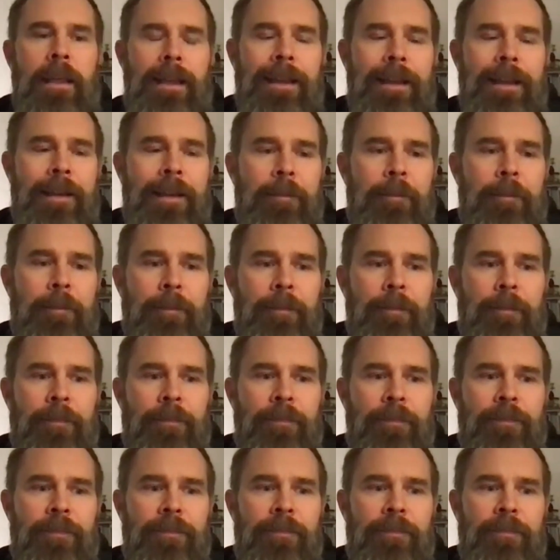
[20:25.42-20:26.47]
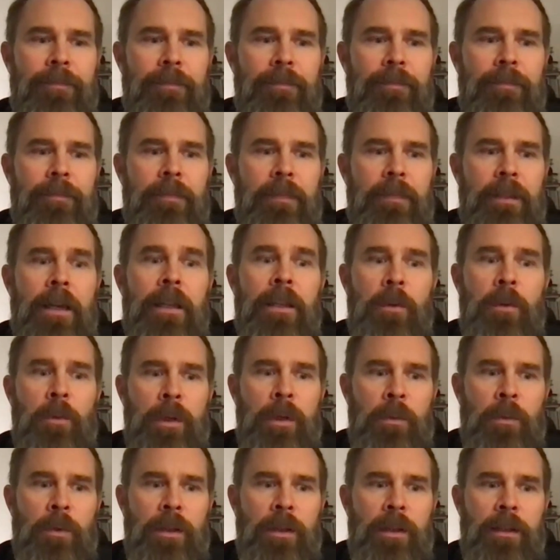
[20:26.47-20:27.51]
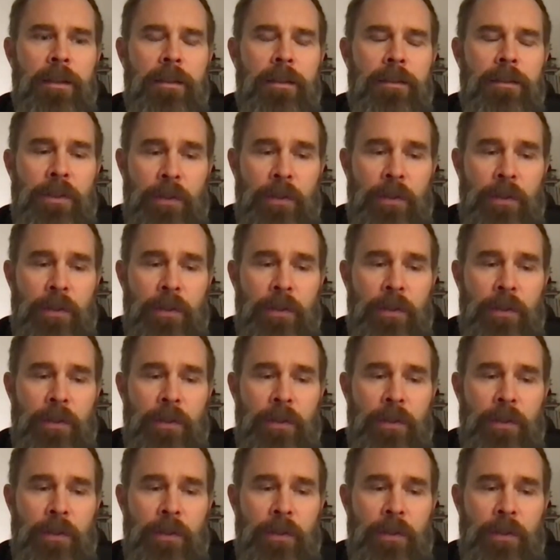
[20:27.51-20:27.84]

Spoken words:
Yeah, the WinWing.